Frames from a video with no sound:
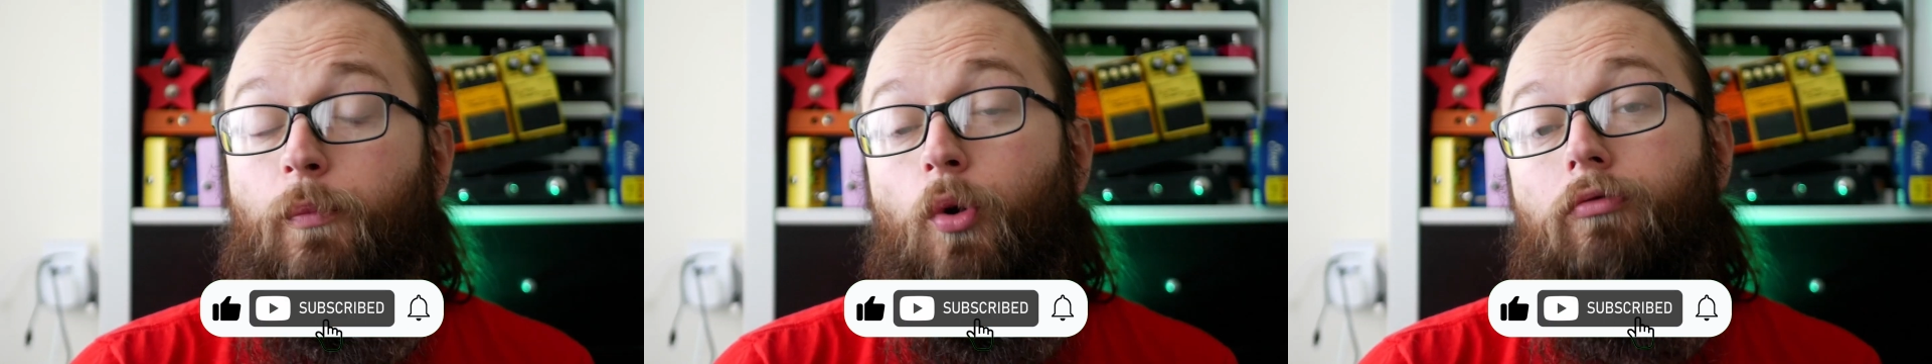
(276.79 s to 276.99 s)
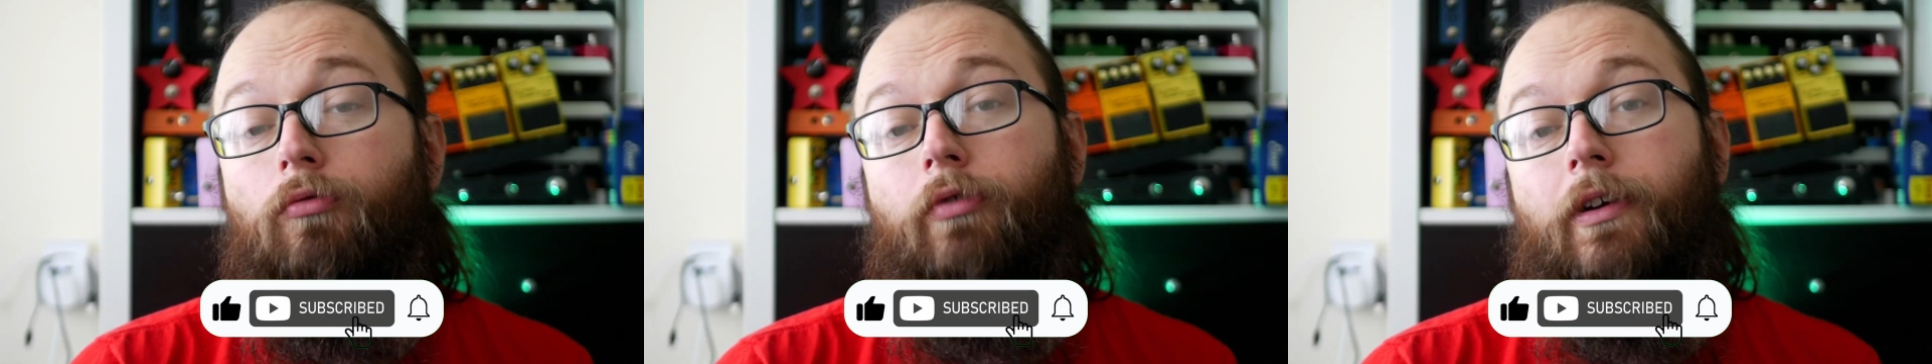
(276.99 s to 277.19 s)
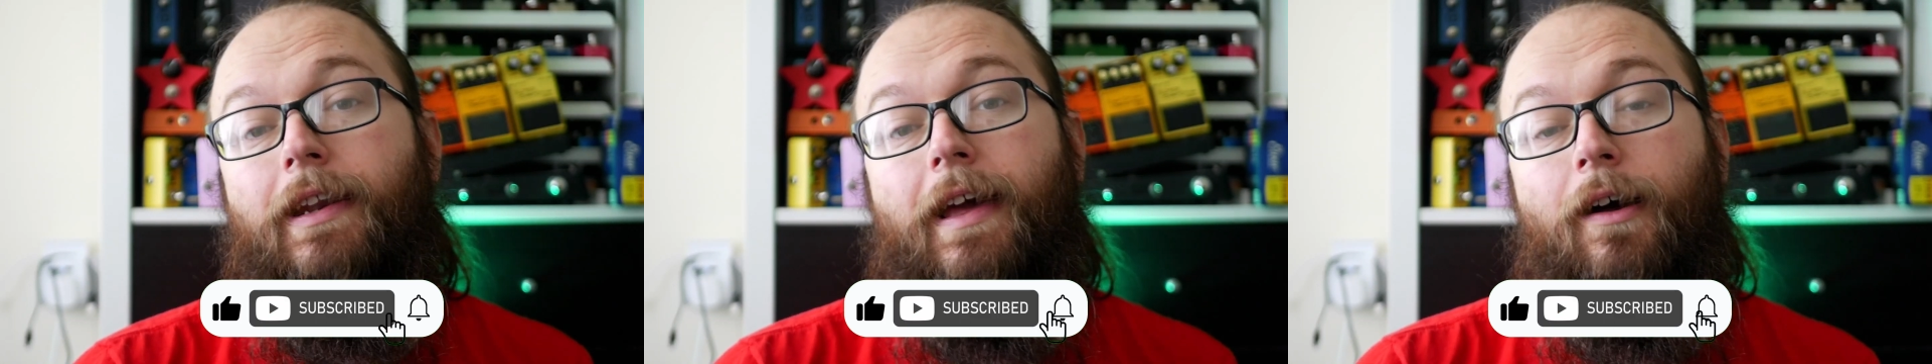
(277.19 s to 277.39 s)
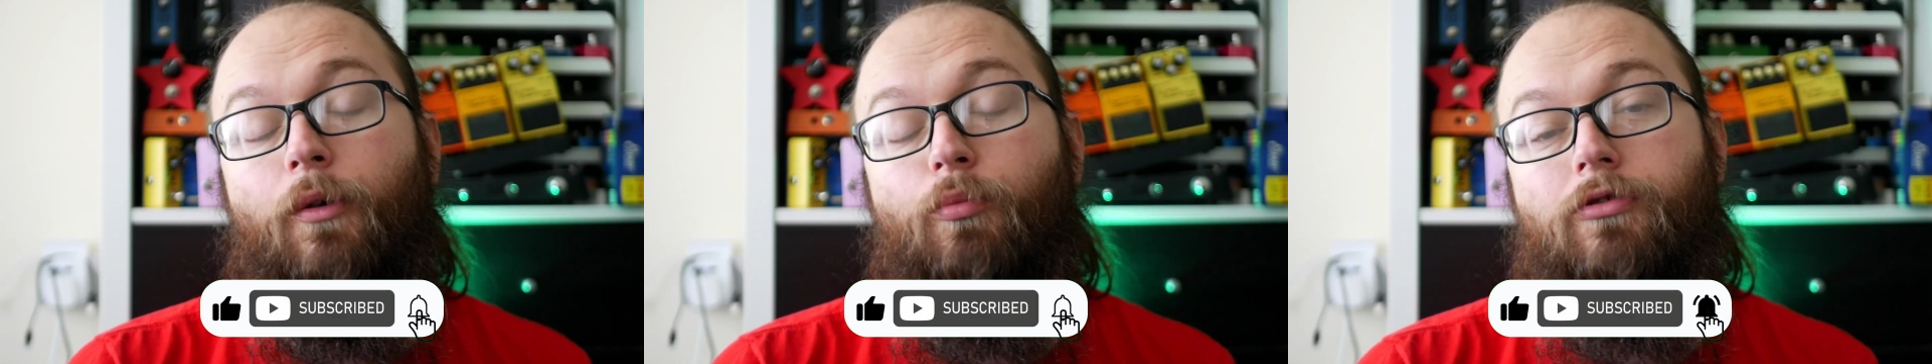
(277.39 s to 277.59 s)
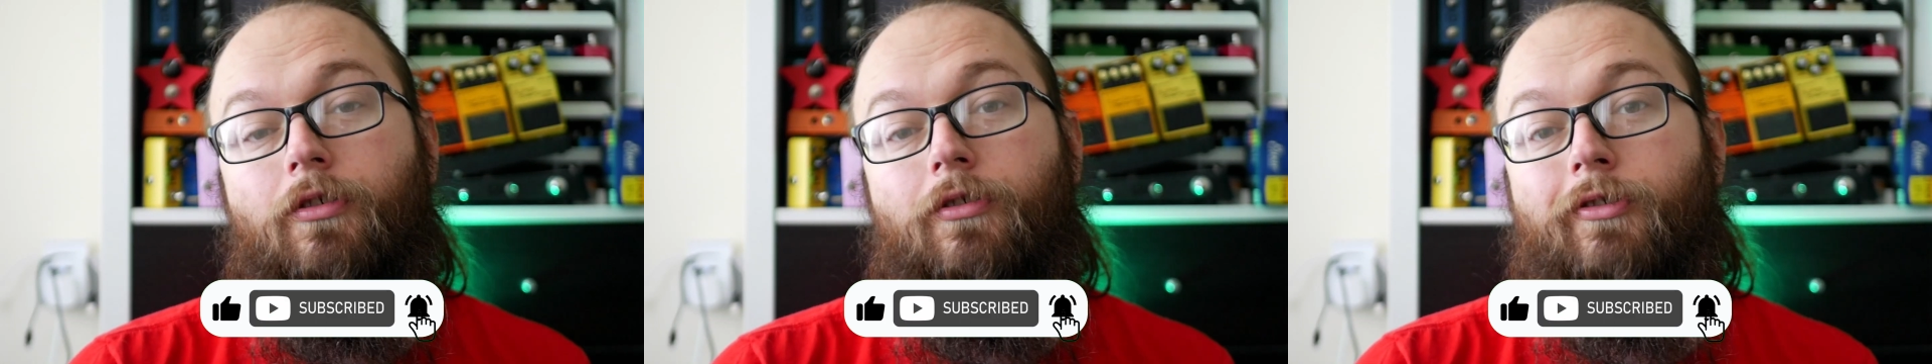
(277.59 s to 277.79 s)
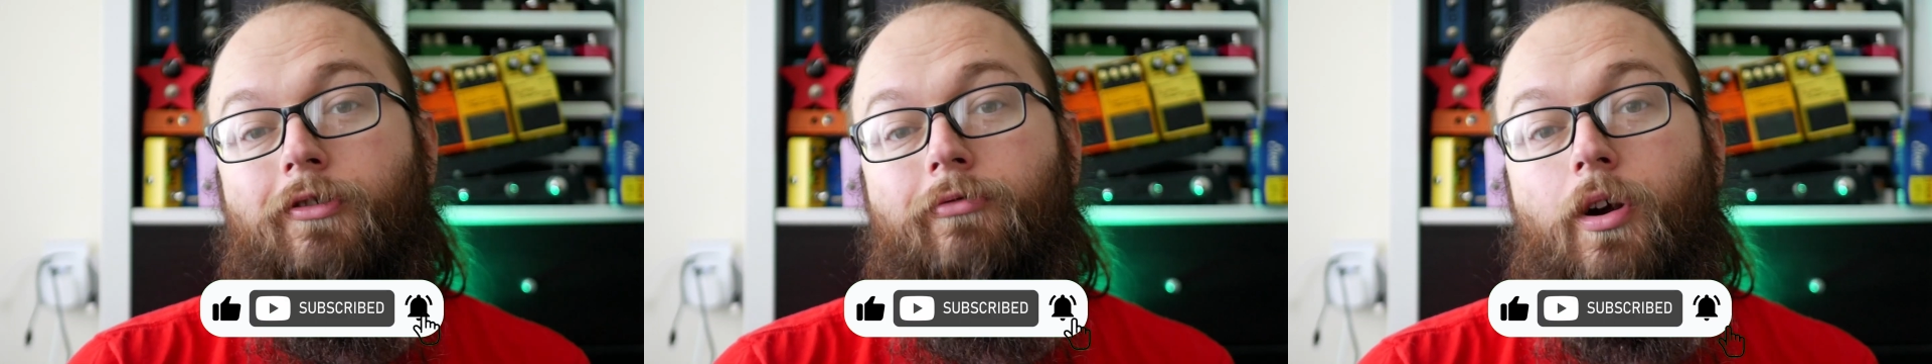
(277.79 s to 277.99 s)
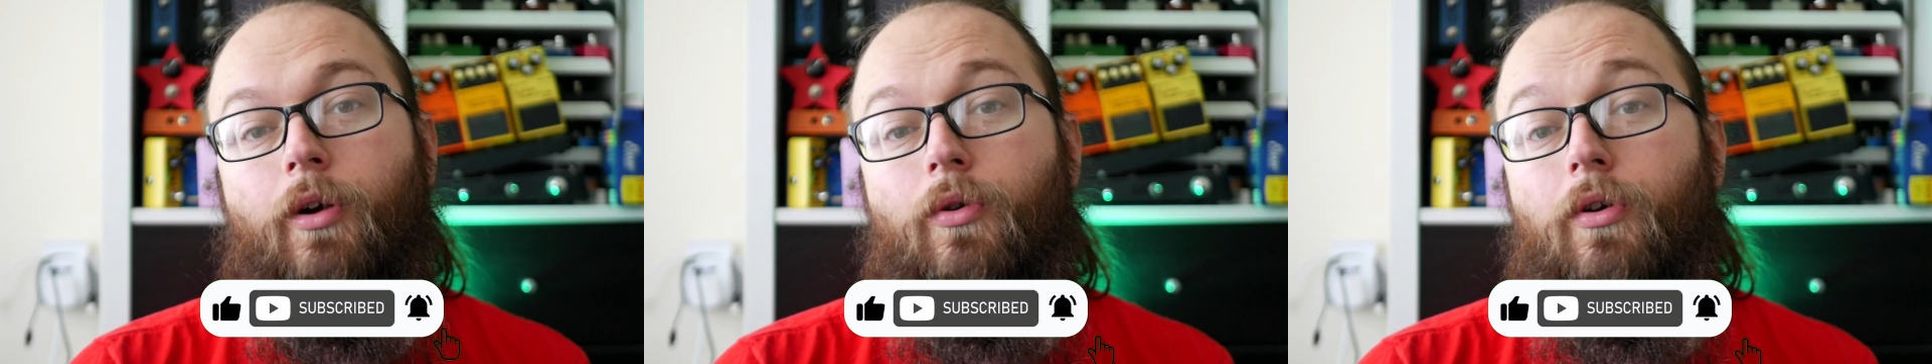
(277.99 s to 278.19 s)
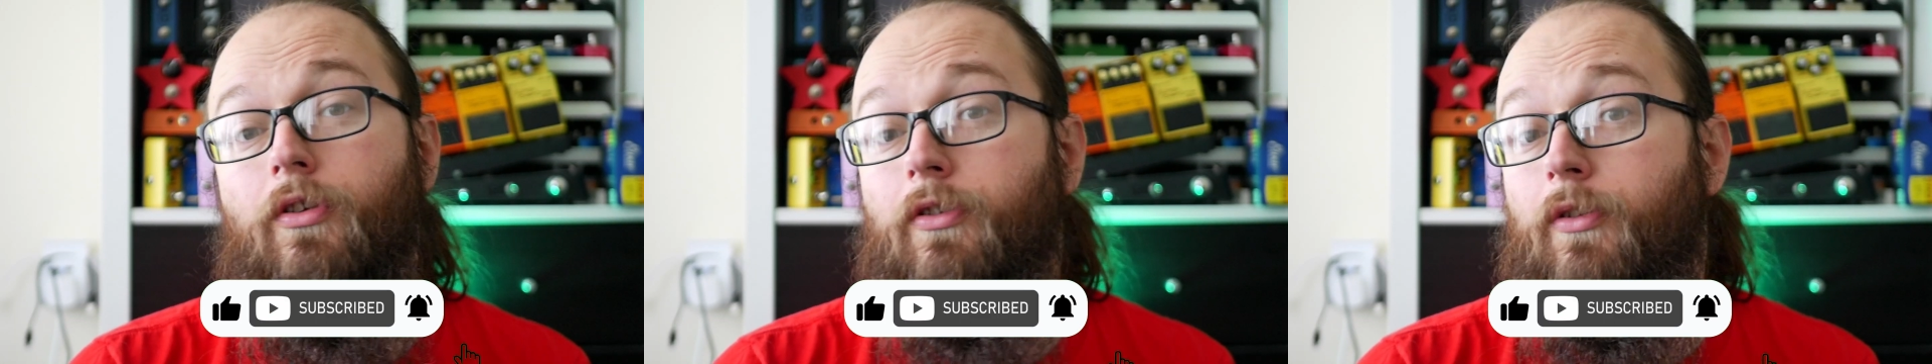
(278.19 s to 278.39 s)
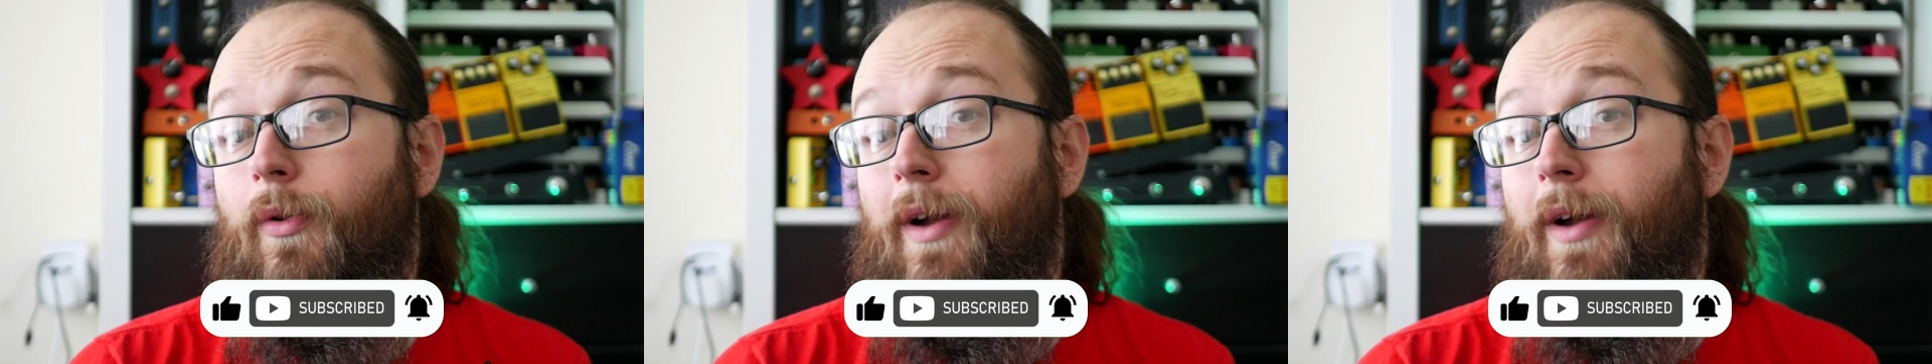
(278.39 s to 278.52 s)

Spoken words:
really helps us grow, so